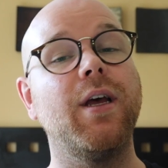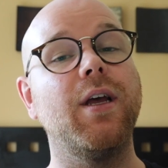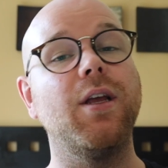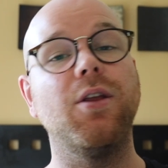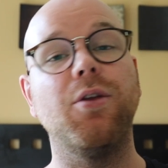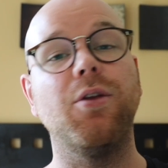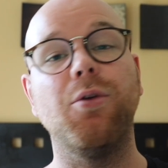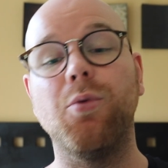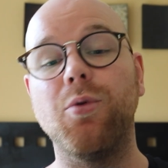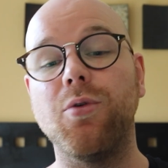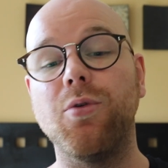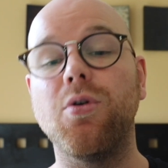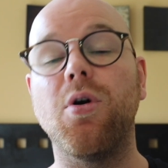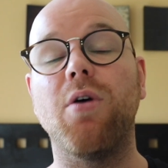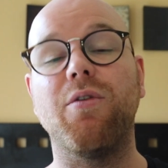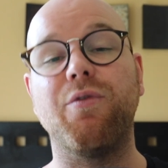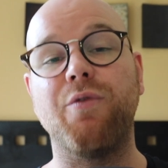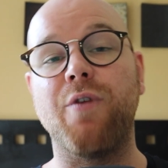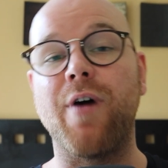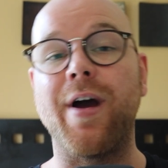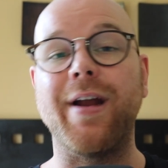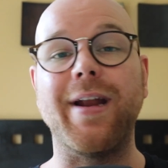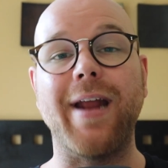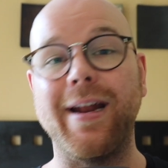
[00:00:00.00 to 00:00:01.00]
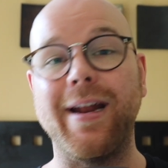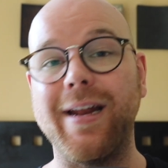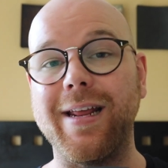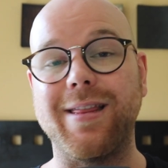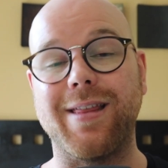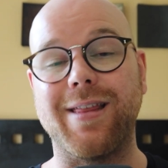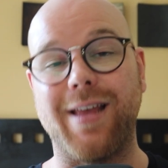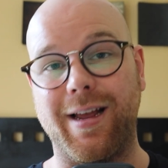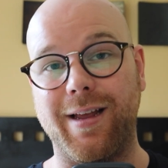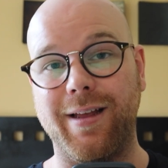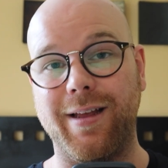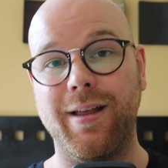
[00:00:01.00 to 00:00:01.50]
You will not find
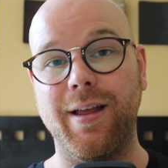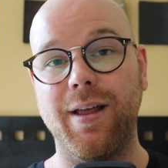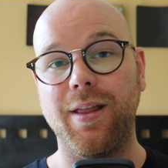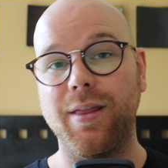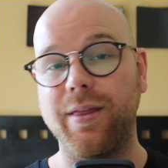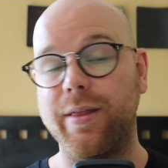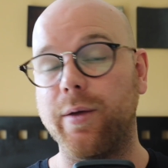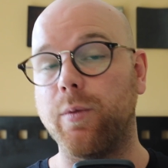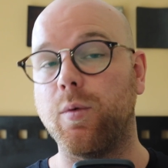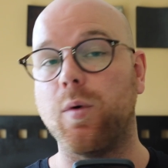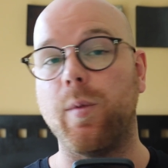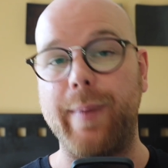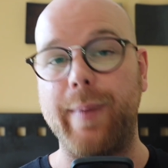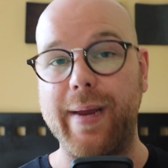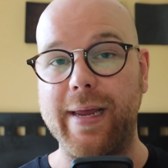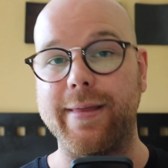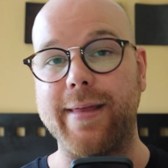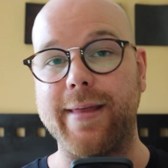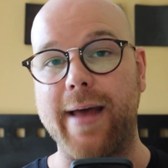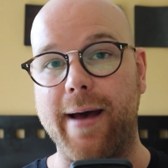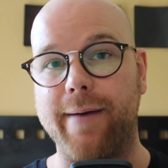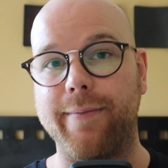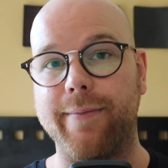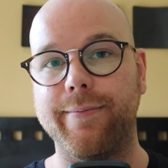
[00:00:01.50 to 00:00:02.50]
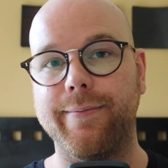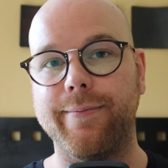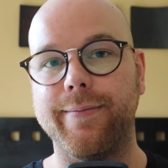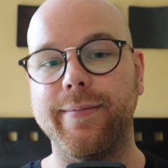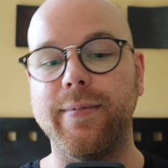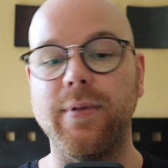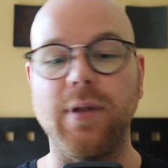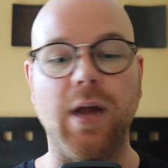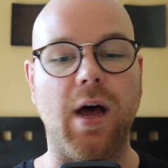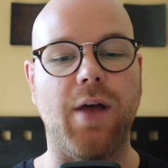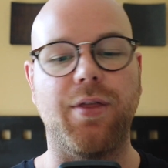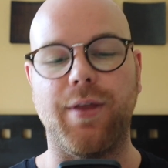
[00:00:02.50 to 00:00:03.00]
anything that will beat that.
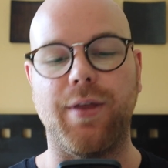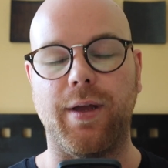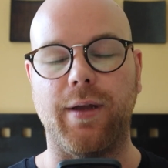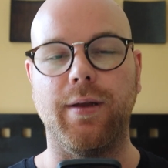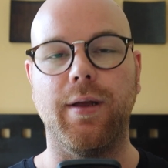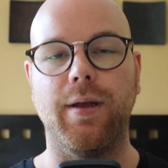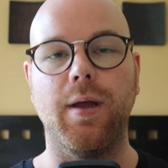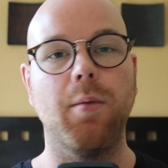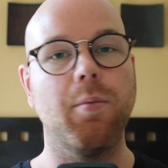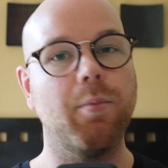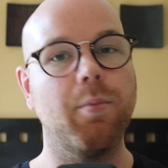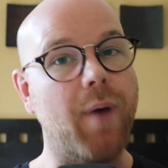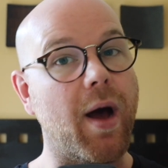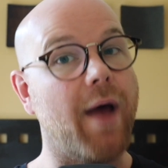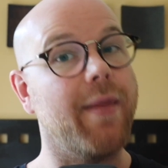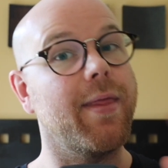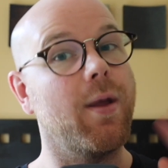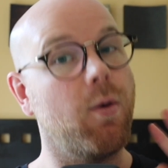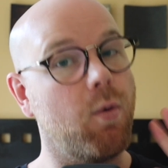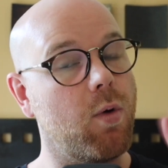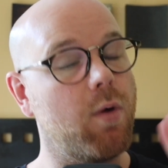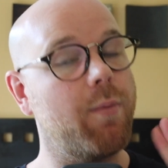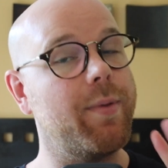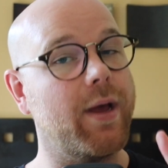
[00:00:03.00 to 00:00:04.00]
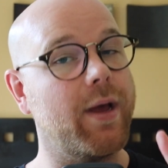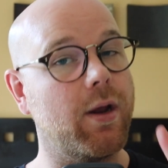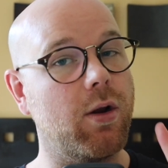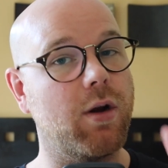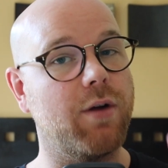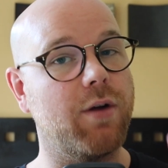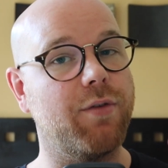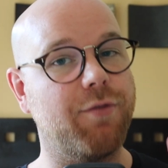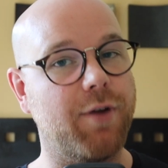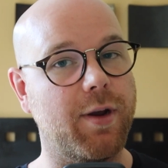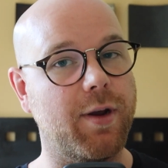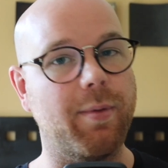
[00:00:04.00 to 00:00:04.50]
Nothing. But there will be a lot
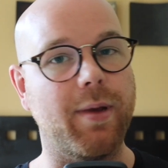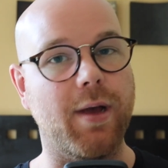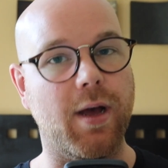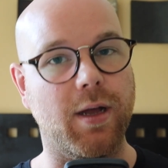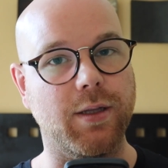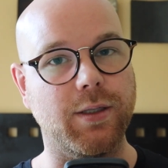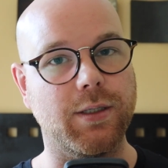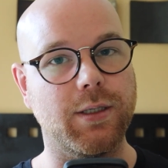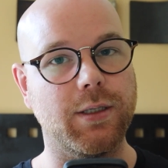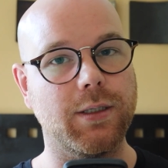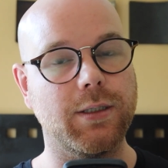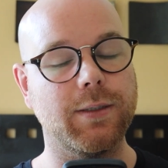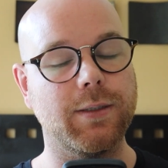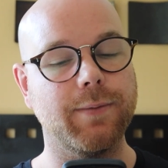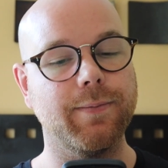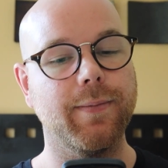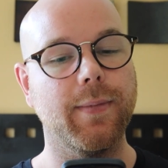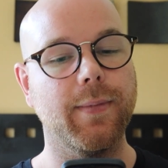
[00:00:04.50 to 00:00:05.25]
of freebie hunters.